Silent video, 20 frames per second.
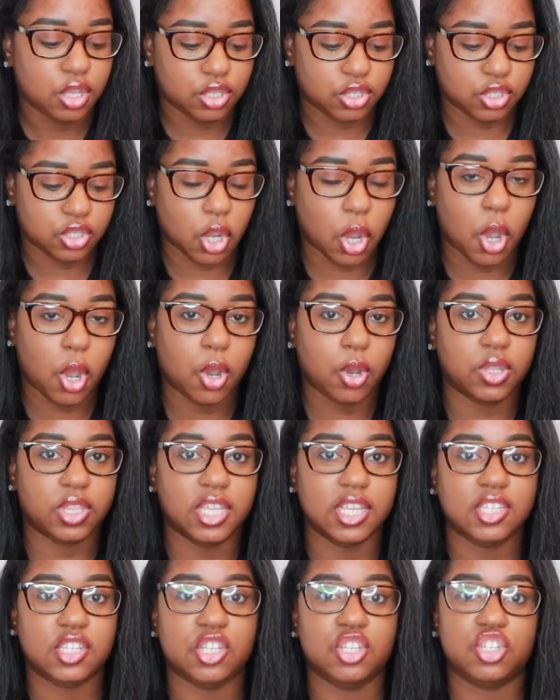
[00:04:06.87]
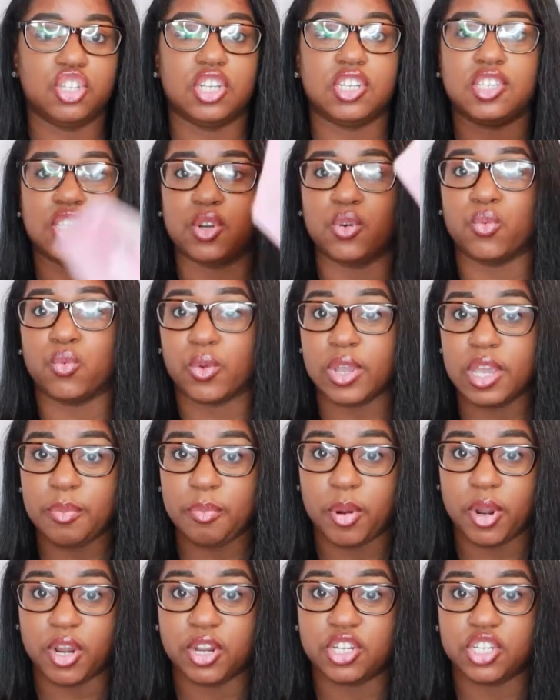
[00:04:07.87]
So this is just a
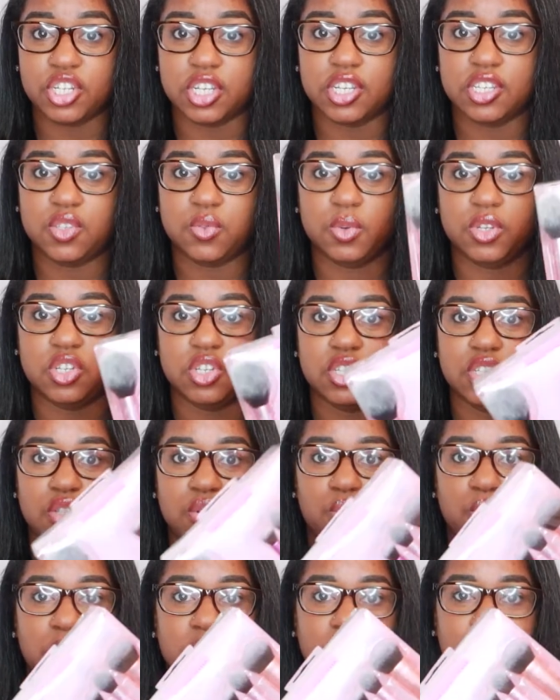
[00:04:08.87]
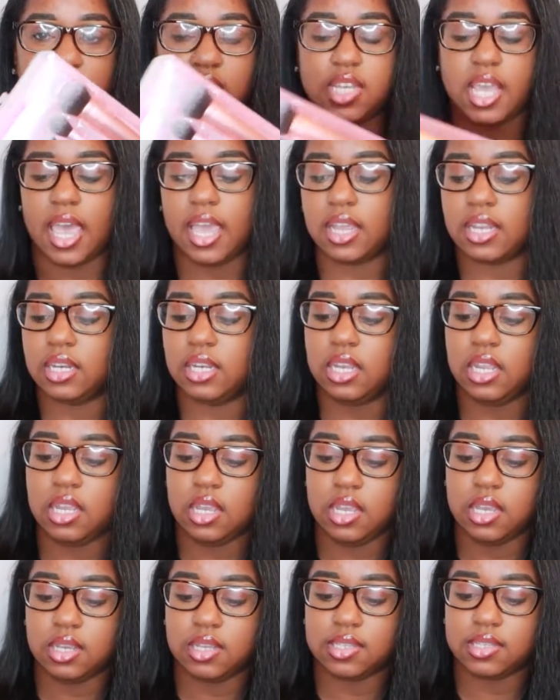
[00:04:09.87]
repurchase, which is the Real
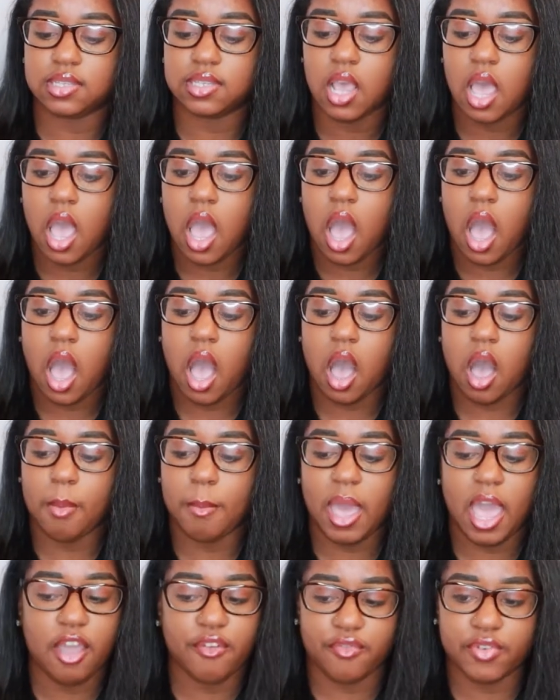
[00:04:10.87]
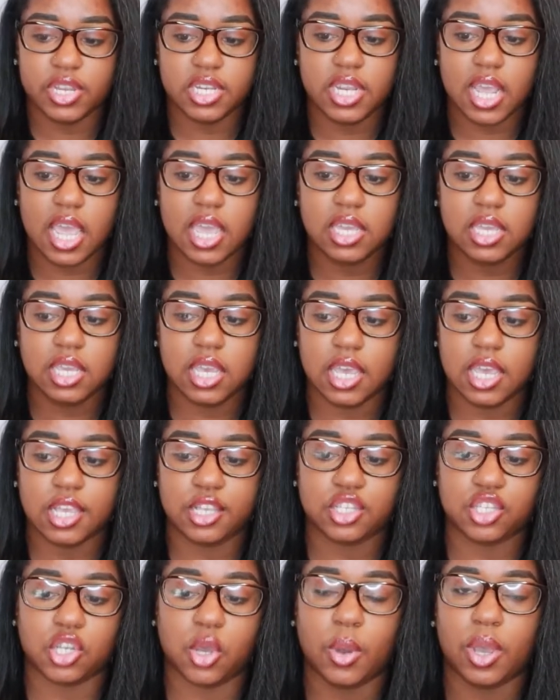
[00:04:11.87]
Techniques everyday
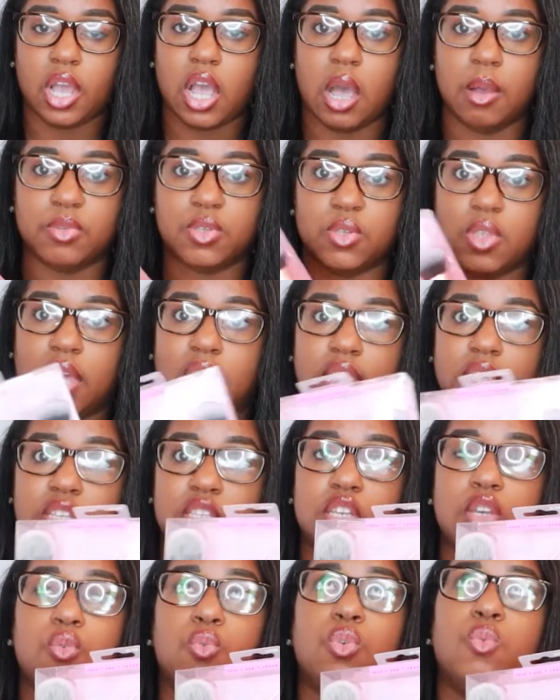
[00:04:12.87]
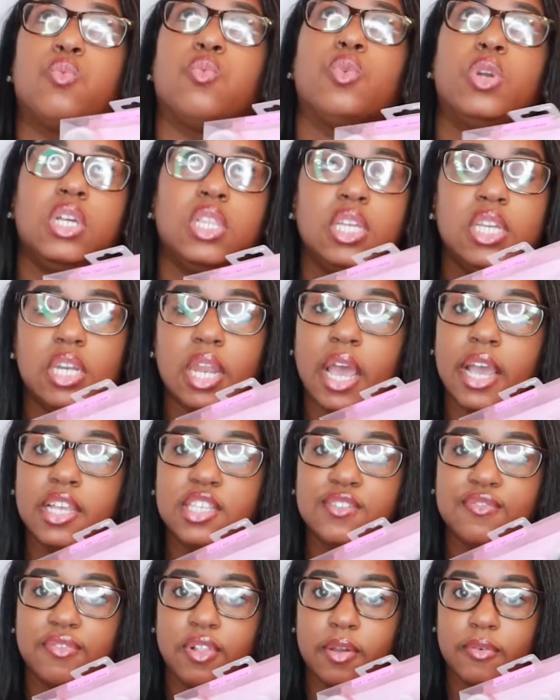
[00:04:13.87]
kit. So it comes with like this really
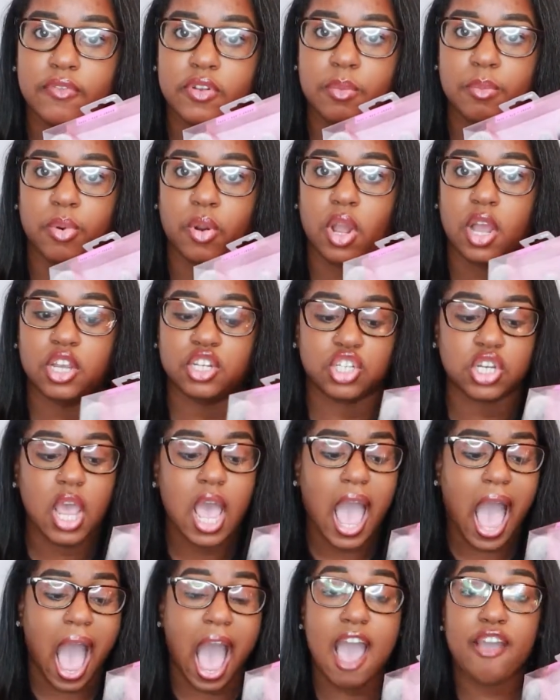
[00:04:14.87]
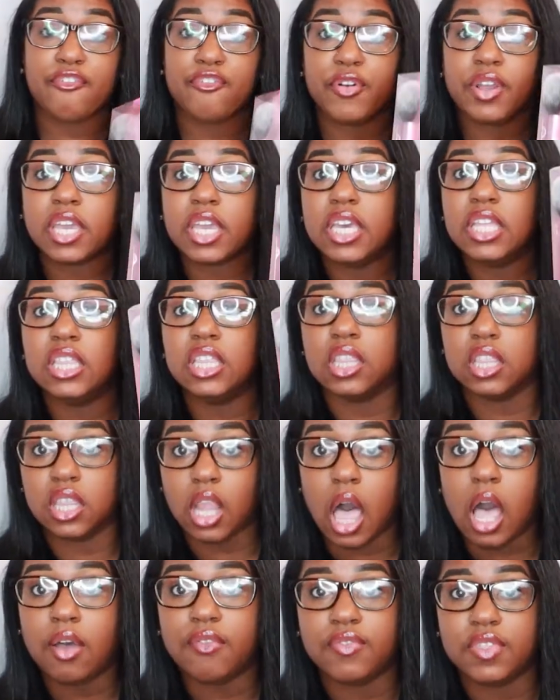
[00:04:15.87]
nice fluffy brush. I freaking
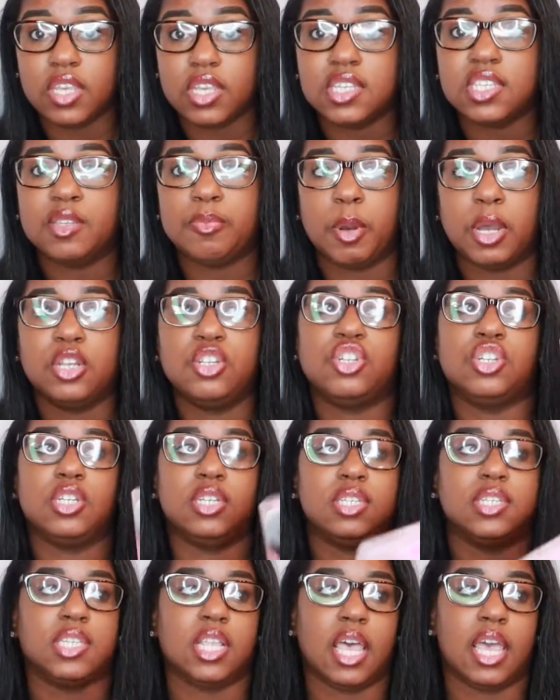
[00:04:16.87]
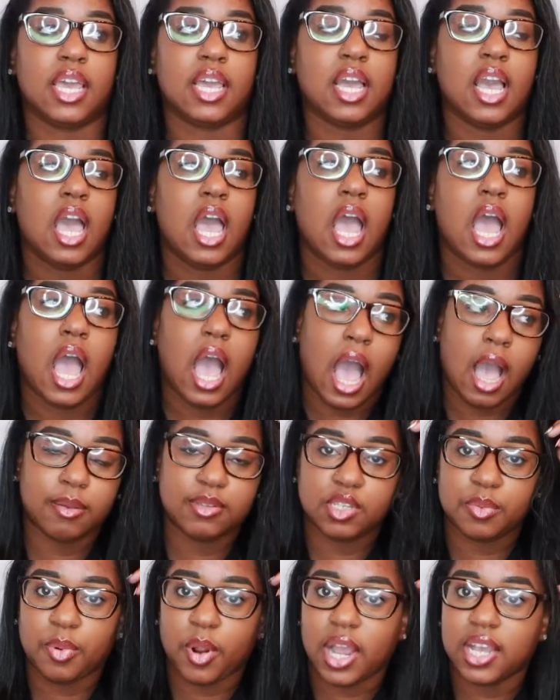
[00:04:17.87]
love these sponges. Like, I'm
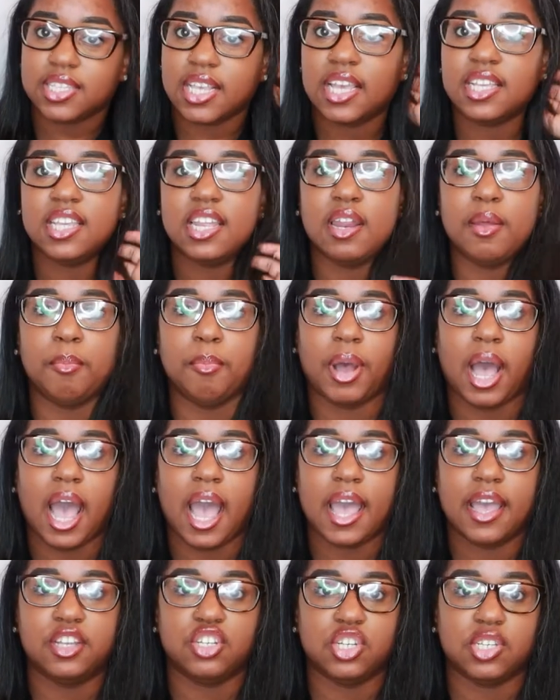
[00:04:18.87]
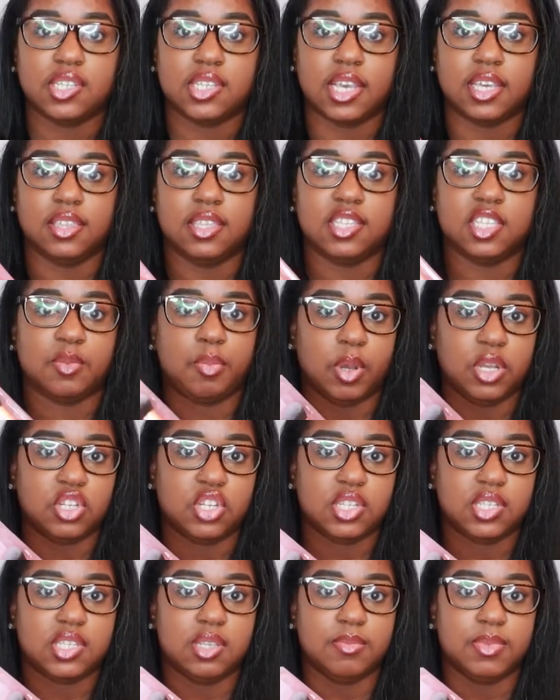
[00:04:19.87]
surprised I didn't buy just like the
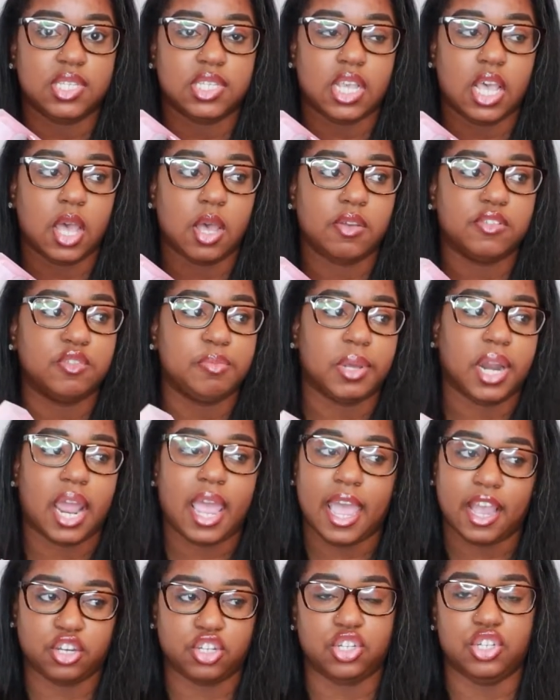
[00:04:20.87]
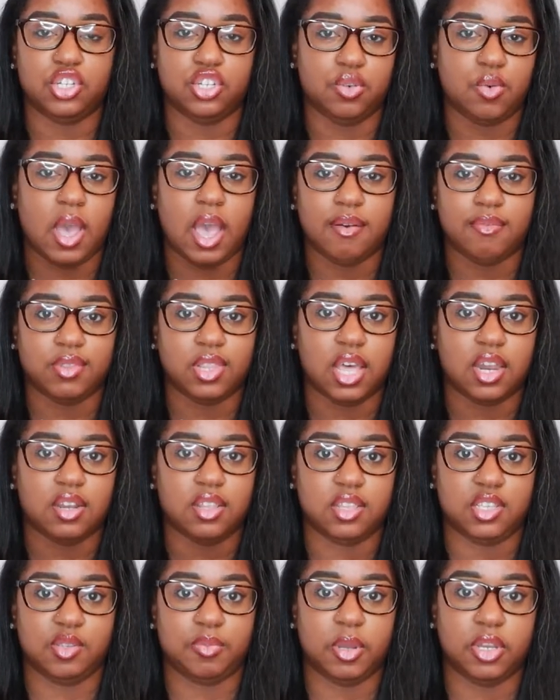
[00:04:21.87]
sponges themselves, but I actually do have a lot
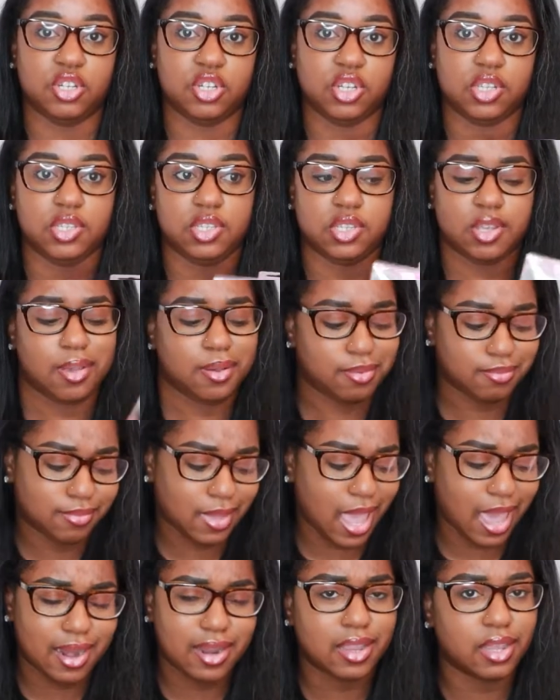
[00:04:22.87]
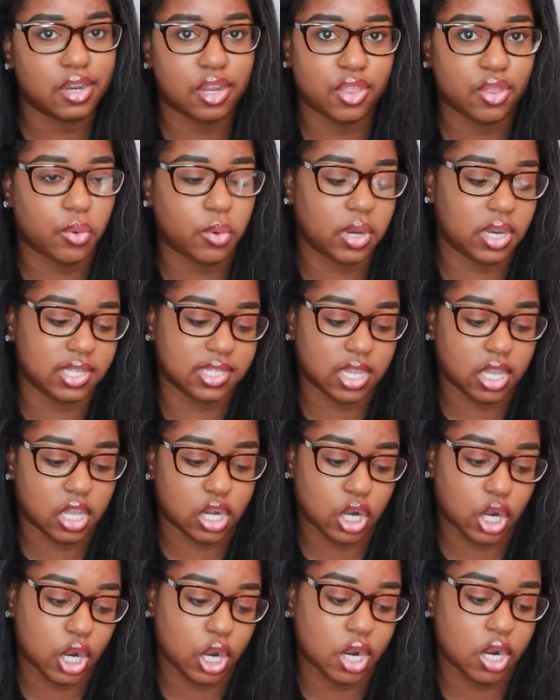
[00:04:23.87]
of the sponges, so adding another one isn't
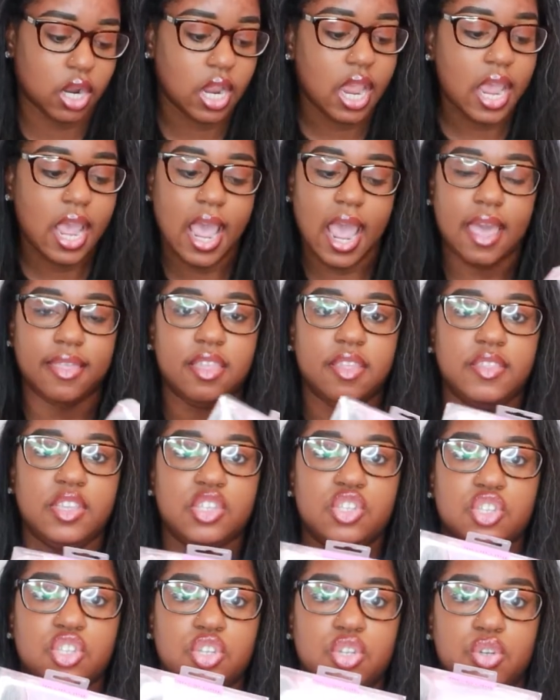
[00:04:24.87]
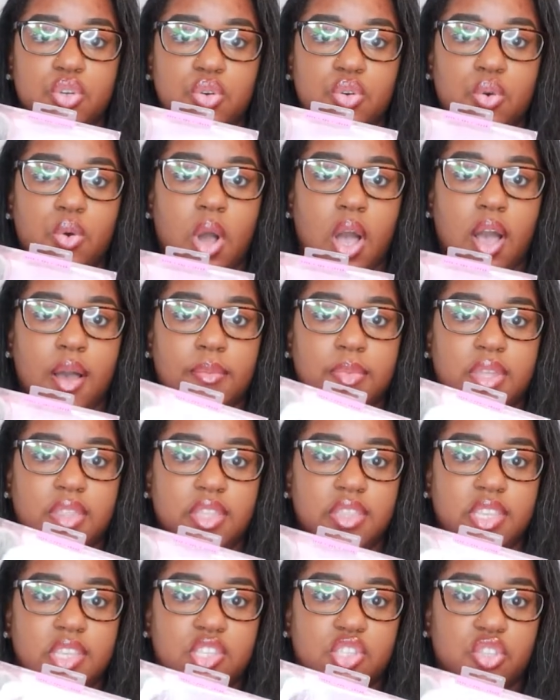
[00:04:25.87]
gonna hurt. And then these 2 and
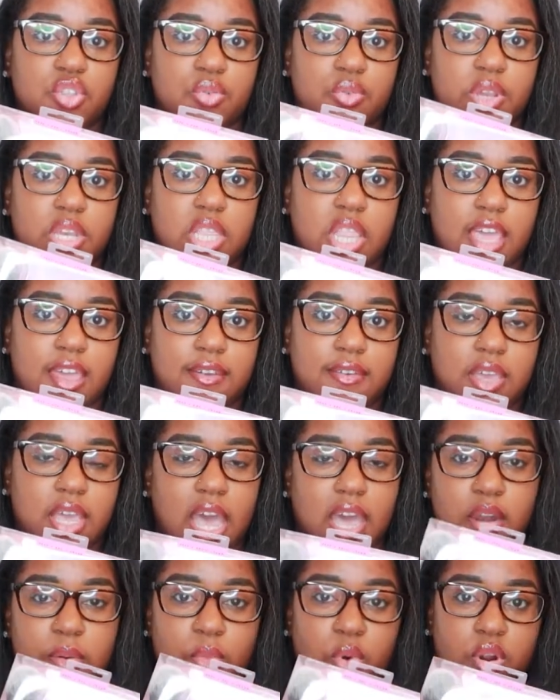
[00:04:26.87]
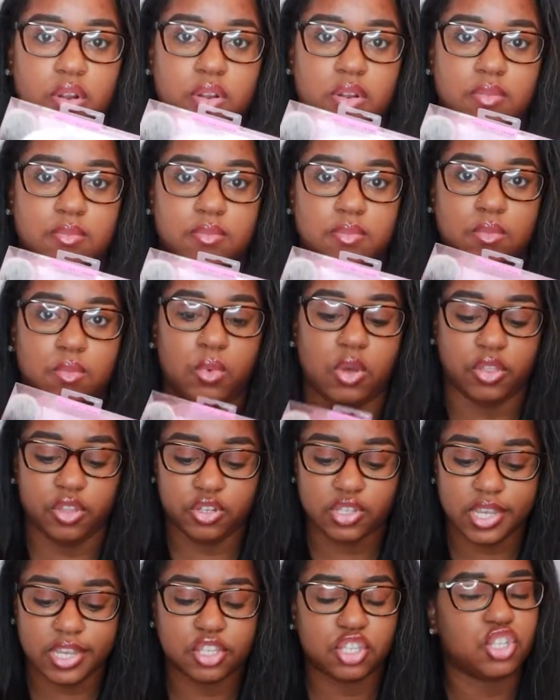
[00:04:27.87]
then these 3 like kind of more, well,
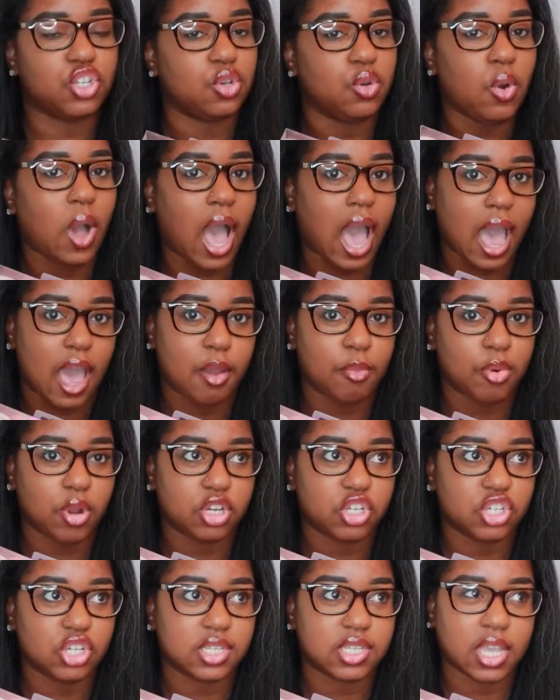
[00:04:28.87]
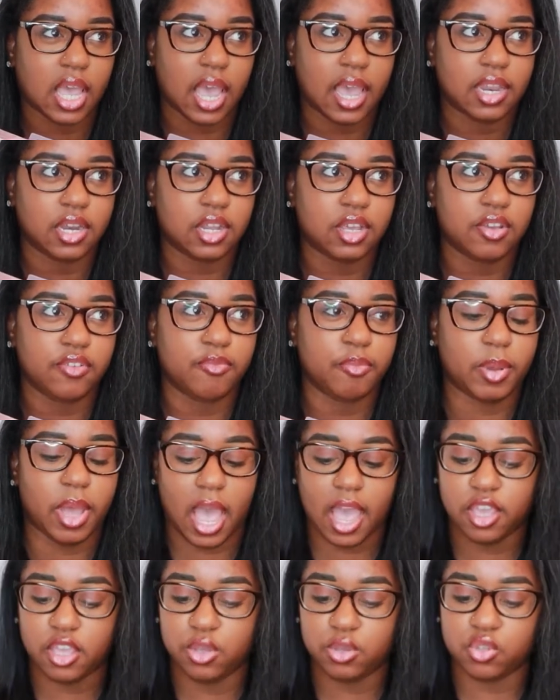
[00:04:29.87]
there's like 2 eye brushes kind of, but
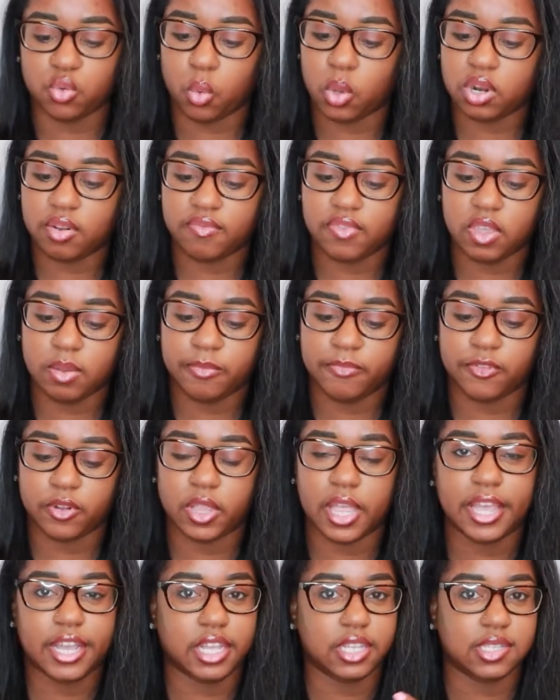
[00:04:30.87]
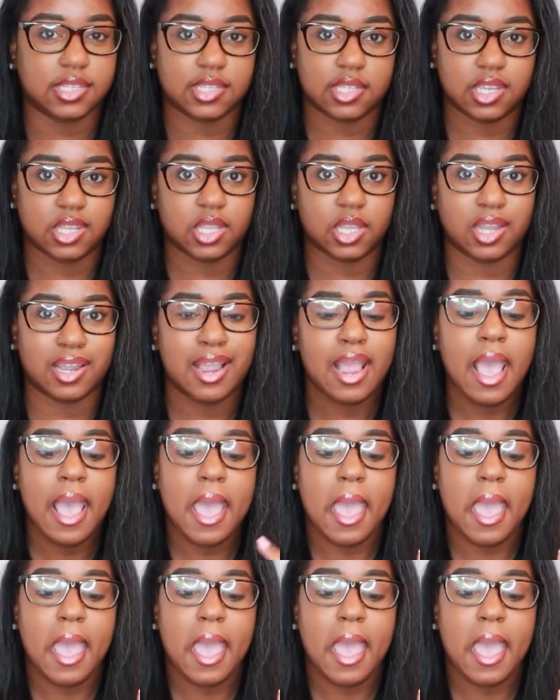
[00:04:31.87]
I use one of them for like concealer,